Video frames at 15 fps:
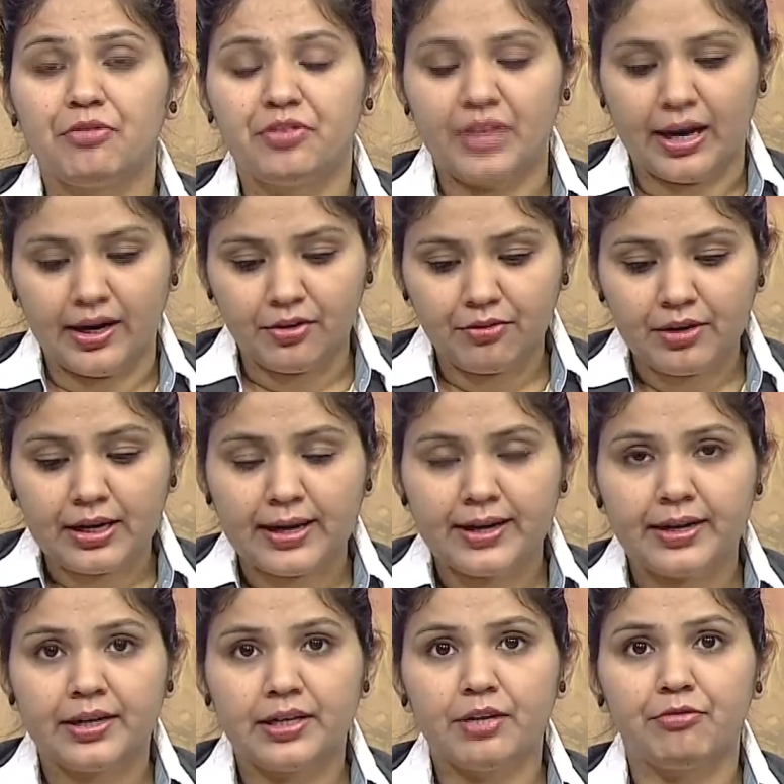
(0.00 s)
that will
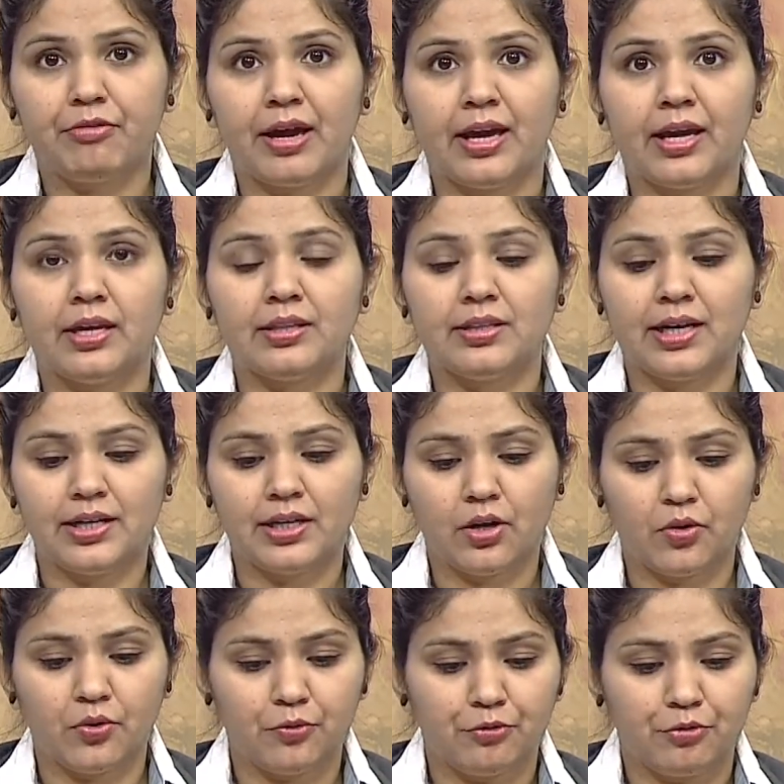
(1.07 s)
identify that
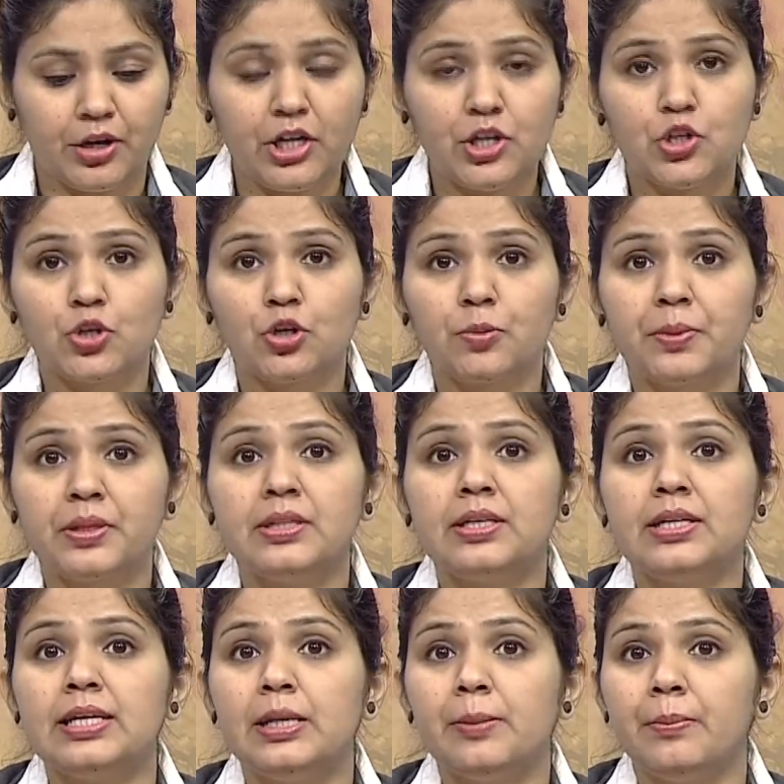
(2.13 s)
what should be the
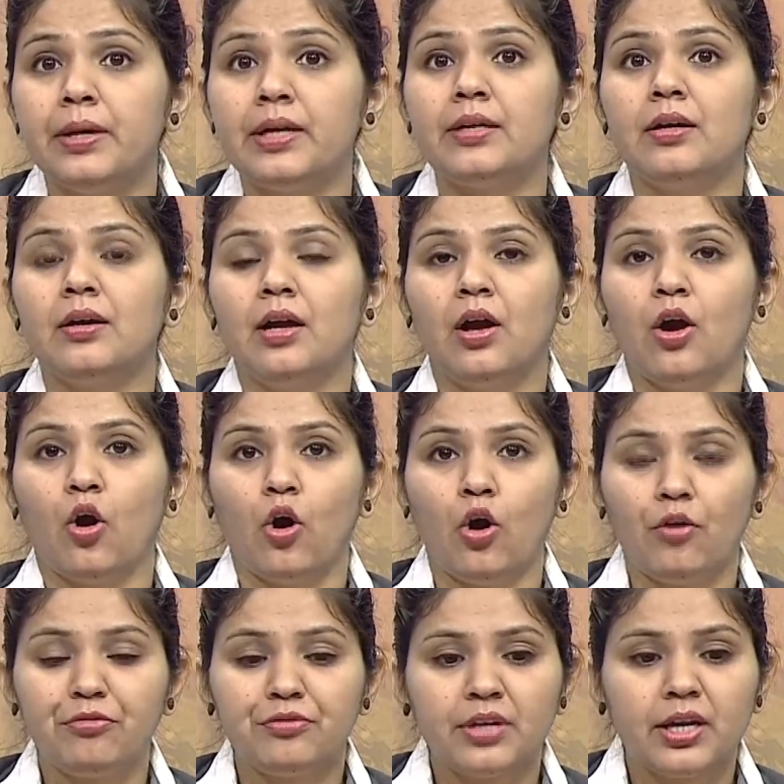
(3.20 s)
limit
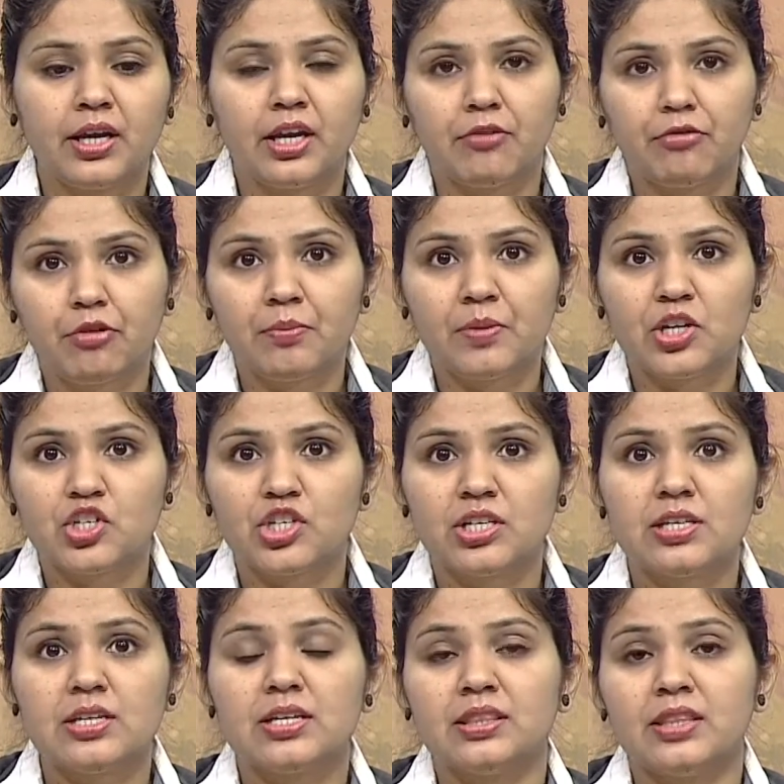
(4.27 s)
of the
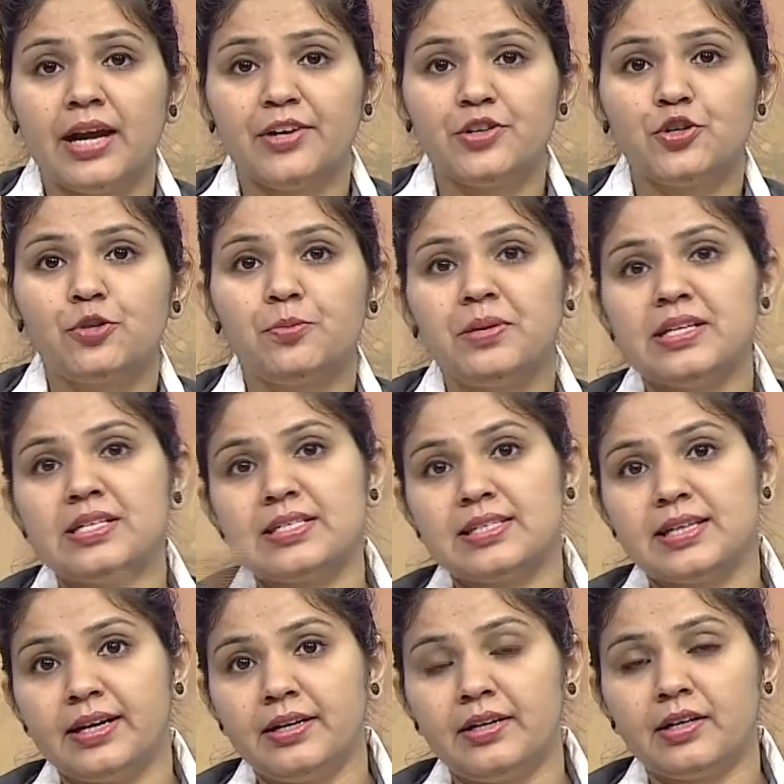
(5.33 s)
information that should be
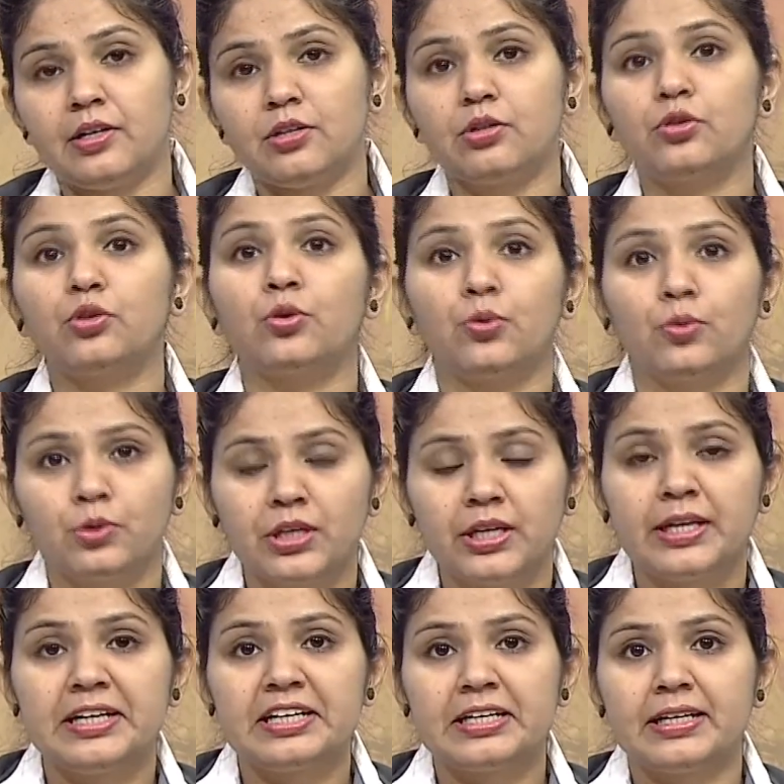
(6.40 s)
sent through the
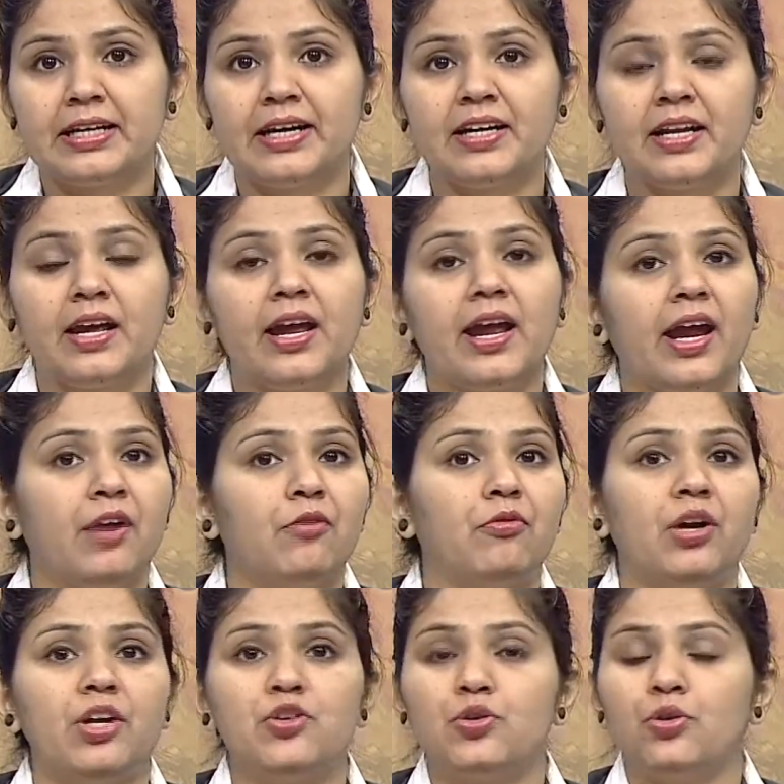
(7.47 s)
internet and
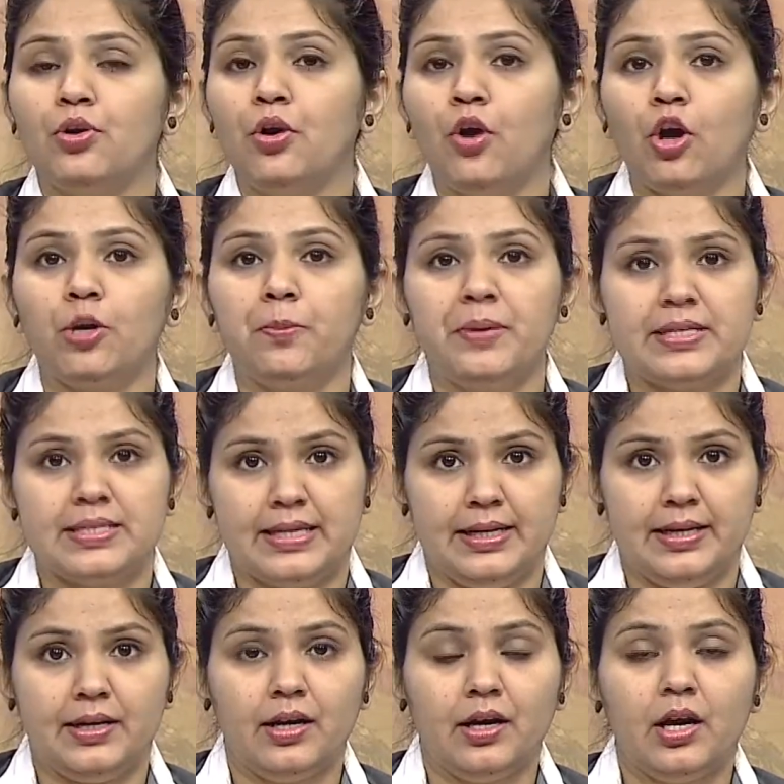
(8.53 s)
what should not be
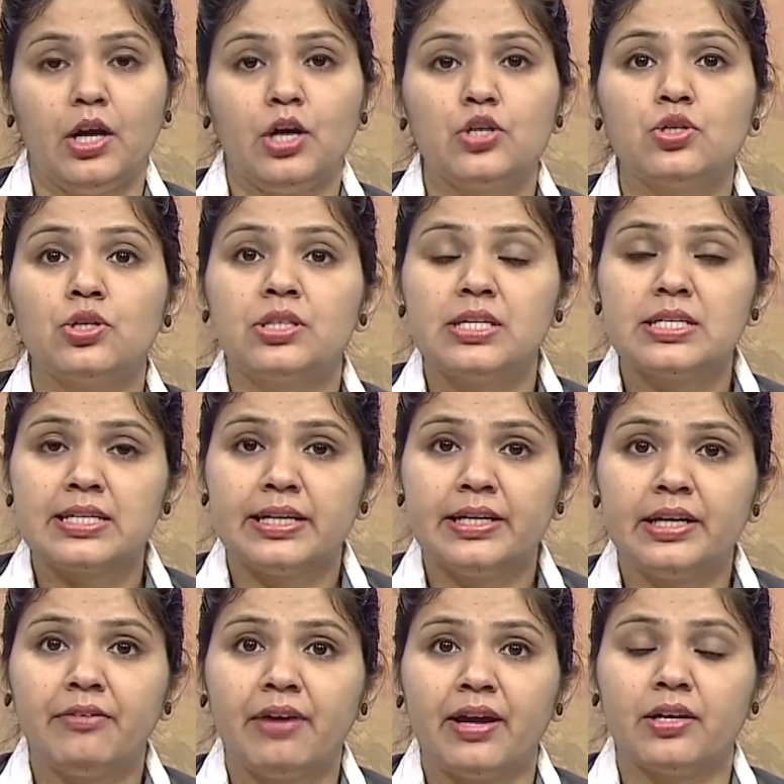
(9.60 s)
sent. So this
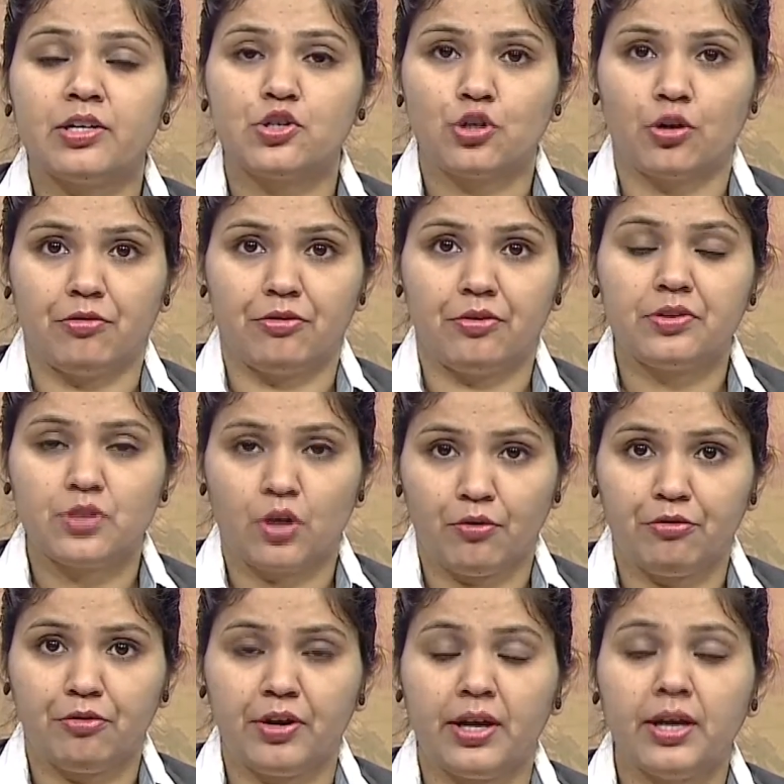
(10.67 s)
antivirus
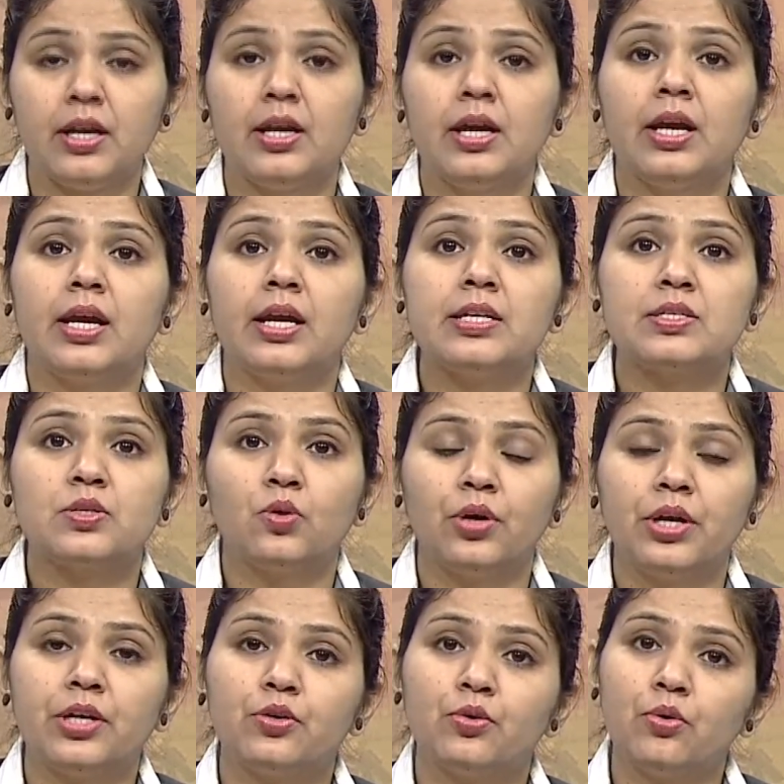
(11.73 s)
software is
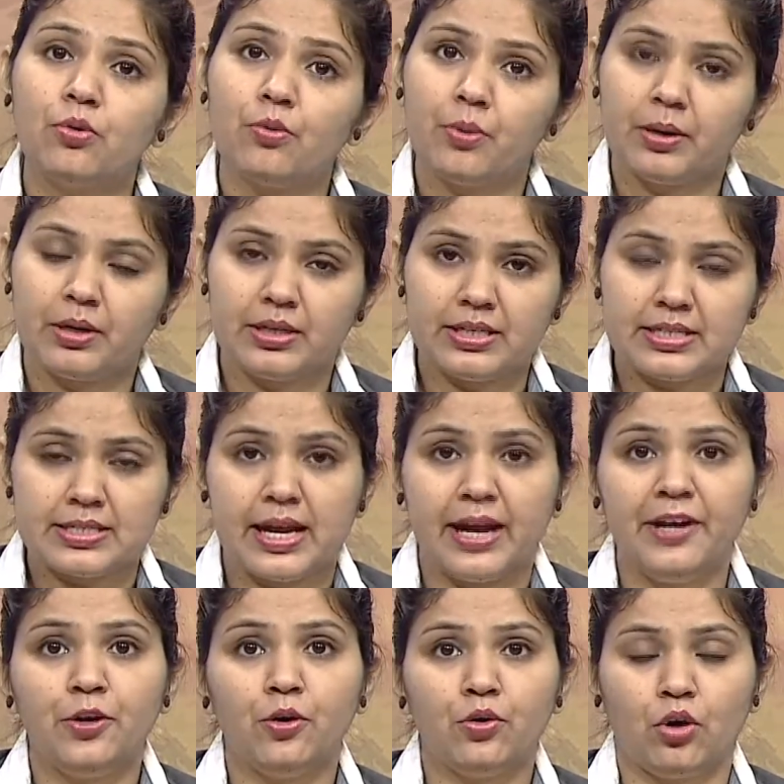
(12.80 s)
going to
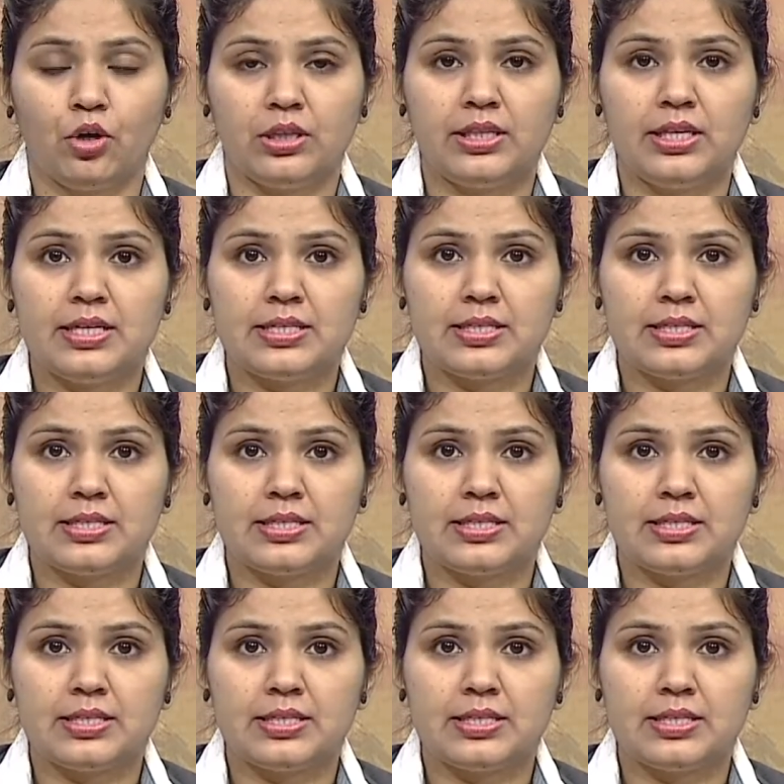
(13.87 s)
decide on all these